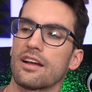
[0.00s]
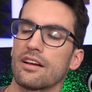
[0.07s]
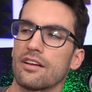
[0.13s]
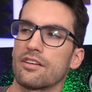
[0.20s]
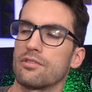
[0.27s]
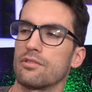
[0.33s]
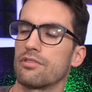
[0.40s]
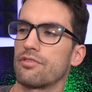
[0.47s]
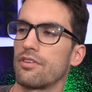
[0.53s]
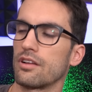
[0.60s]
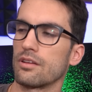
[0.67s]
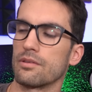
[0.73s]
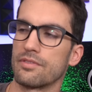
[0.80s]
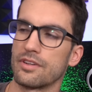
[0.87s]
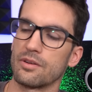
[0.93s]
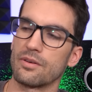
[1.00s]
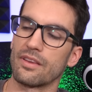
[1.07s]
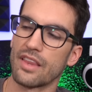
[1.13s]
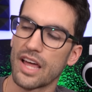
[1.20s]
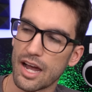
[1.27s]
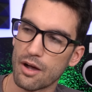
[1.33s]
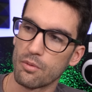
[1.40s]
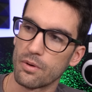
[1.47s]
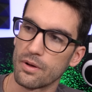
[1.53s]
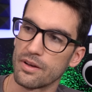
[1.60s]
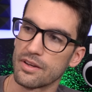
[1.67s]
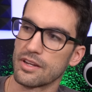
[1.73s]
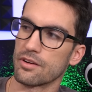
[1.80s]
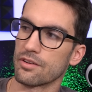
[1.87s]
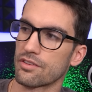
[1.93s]
Gonna do a follow-up video on that
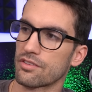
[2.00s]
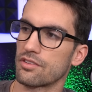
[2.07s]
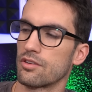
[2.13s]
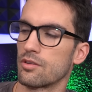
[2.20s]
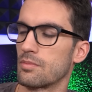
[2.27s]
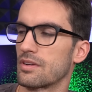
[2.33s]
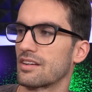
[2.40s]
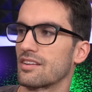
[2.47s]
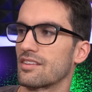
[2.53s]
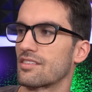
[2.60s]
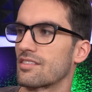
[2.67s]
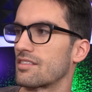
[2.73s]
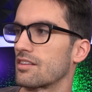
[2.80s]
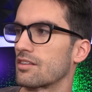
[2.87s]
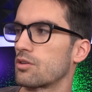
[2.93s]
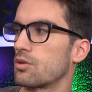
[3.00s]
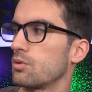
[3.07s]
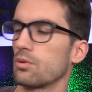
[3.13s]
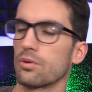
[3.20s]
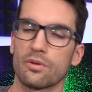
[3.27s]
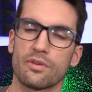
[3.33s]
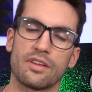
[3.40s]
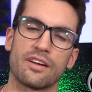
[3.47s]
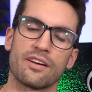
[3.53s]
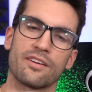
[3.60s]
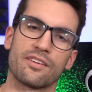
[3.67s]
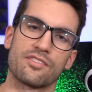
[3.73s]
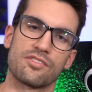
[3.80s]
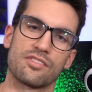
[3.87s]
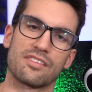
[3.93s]
one here soon because the cooler
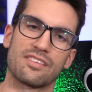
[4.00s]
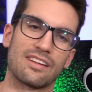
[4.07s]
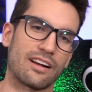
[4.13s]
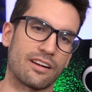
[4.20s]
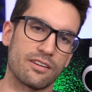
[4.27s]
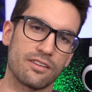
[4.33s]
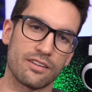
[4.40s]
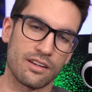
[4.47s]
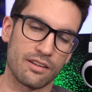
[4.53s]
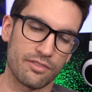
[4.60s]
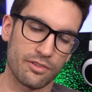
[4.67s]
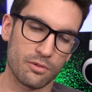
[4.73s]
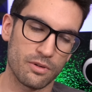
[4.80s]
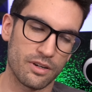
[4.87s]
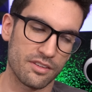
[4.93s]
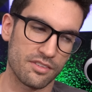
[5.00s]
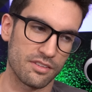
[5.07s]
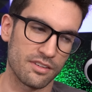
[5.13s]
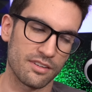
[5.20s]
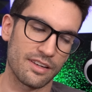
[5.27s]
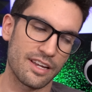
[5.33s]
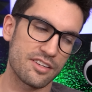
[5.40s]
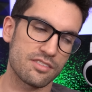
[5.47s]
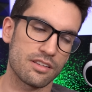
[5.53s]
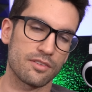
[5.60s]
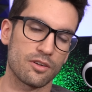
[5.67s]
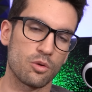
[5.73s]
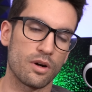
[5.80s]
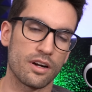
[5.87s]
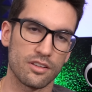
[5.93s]
there is just not good enough. Quad, uh,
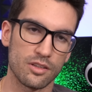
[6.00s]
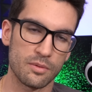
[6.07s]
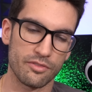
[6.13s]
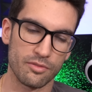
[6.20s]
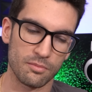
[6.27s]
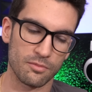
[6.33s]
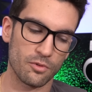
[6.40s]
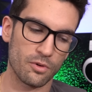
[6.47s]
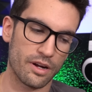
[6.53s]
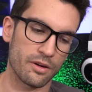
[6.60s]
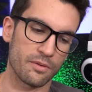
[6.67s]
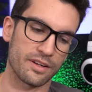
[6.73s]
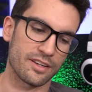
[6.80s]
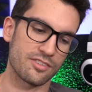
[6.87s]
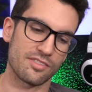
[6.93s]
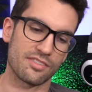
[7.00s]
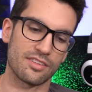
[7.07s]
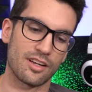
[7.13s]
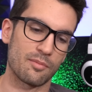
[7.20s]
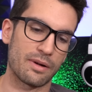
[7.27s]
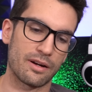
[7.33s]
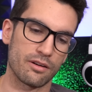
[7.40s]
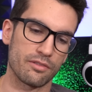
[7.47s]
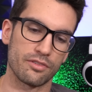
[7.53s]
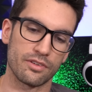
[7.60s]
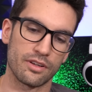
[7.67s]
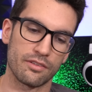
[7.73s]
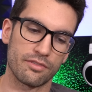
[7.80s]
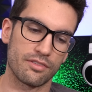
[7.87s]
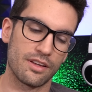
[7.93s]
H7 Quad Lumi from Cryorig is just not powerful
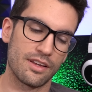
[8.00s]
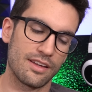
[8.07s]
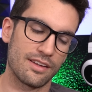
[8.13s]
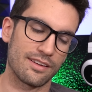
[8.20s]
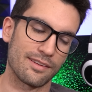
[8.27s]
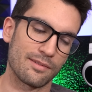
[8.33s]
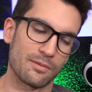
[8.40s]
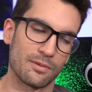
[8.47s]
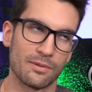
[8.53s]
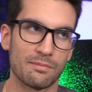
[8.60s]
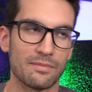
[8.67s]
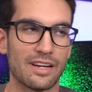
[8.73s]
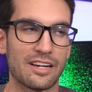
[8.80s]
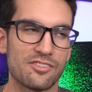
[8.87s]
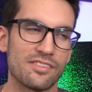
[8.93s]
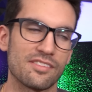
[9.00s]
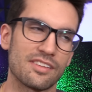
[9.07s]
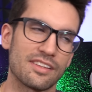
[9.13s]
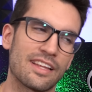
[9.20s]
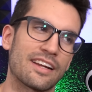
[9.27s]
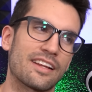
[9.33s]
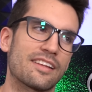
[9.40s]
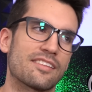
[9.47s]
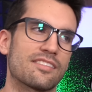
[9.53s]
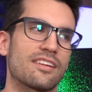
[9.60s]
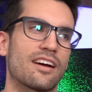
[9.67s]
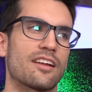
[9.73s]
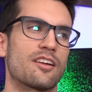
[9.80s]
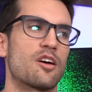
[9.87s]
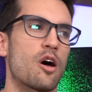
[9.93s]
enough. Uh, well, I shouldn't say that. It's
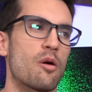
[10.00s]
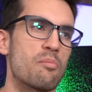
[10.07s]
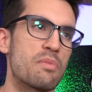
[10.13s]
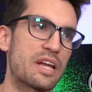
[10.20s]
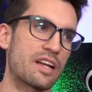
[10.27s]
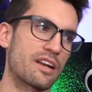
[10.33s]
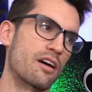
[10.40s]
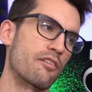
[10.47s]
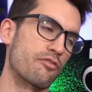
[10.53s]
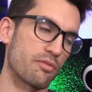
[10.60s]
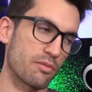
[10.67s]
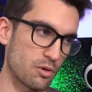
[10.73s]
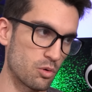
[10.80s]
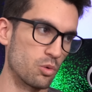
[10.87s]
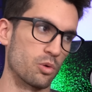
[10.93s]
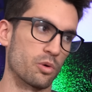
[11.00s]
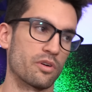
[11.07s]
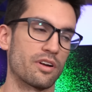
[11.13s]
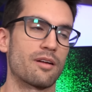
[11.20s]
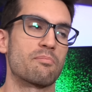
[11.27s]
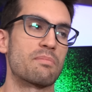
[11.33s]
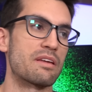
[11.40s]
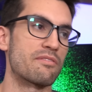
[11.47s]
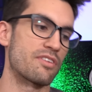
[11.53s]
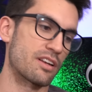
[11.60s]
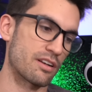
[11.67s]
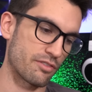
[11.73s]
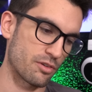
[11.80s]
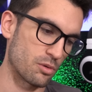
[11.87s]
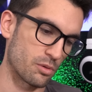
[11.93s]
not a big enough cooler, not a beefy
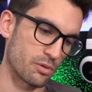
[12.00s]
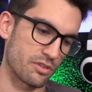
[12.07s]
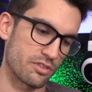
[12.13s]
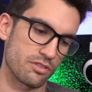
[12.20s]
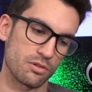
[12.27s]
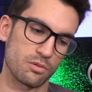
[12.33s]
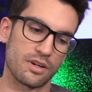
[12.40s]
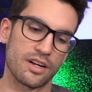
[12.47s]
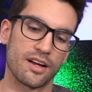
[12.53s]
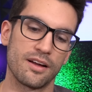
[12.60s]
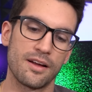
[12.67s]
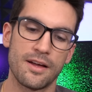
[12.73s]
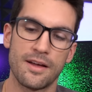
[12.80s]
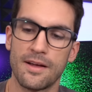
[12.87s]
enough cooler to uh,